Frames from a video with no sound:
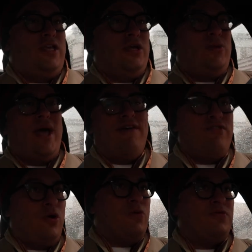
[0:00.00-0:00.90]
you have
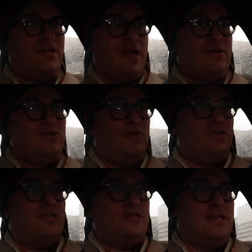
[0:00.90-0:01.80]
your own schedule,
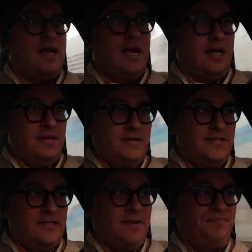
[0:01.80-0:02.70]
which is
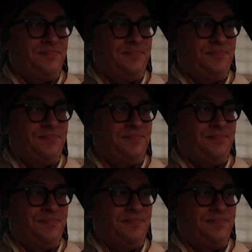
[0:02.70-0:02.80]
nice.